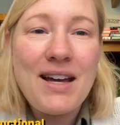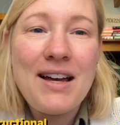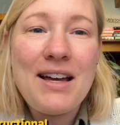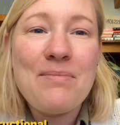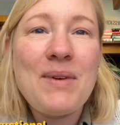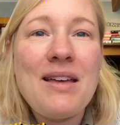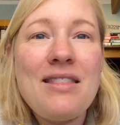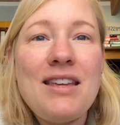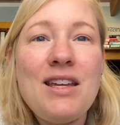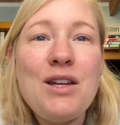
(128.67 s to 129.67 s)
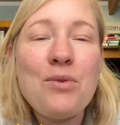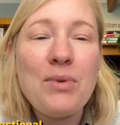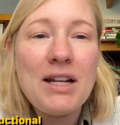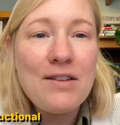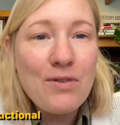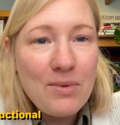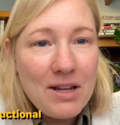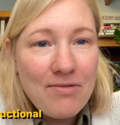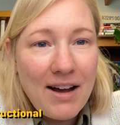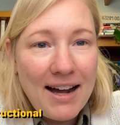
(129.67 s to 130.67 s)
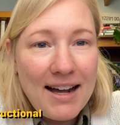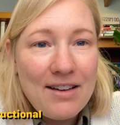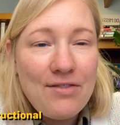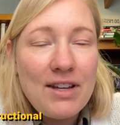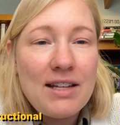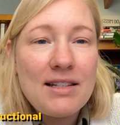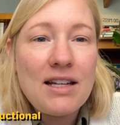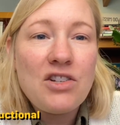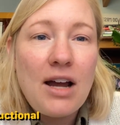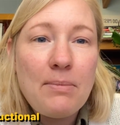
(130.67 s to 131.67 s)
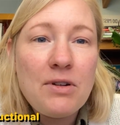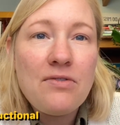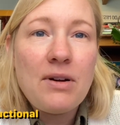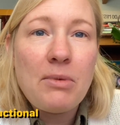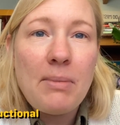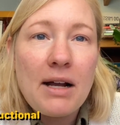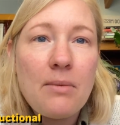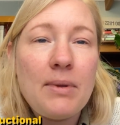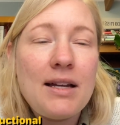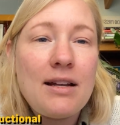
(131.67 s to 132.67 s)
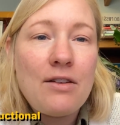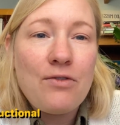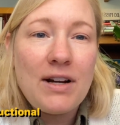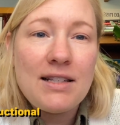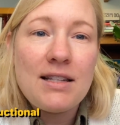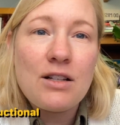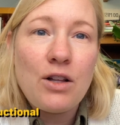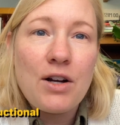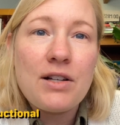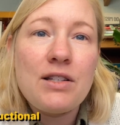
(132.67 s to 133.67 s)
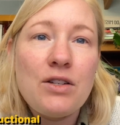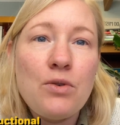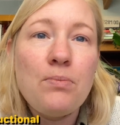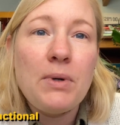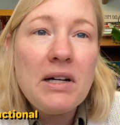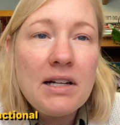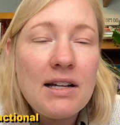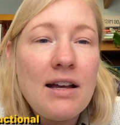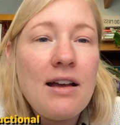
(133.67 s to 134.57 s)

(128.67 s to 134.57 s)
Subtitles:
The reading for week 5 is a chapter from Rebecca Plant and Frances Clark's new book.